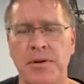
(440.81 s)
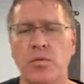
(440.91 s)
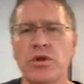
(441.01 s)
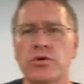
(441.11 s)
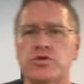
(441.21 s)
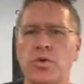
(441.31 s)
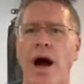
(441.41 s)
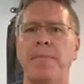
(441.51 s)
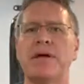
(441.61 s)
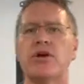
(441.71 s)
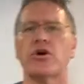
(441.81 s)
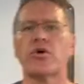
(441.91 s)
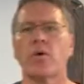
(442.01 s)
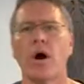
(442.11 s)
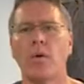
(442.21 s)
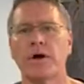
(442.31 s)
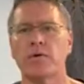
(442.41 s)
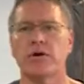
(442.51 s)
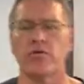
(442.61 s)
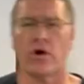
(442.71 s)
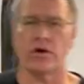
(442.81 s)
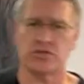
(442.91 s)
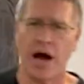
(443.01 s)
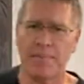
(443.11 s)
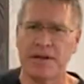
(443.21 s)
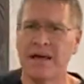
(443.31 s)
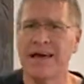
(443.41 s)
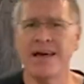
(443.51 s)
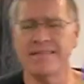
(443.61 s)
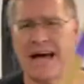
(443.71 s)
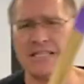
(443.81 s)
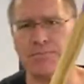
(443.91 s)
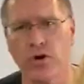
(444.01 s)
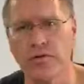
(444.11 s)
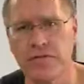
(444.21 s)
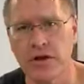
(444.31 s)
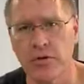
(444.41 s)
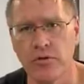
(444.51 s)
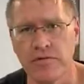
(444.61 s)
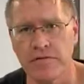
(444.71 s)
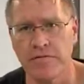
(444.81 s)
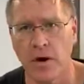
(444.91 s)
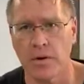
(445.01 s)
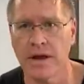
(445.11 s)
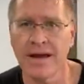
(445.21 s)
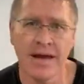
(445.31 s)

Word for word: And when you drop it, you're growing. When you gro- drop it, that's proof that you're moving forward.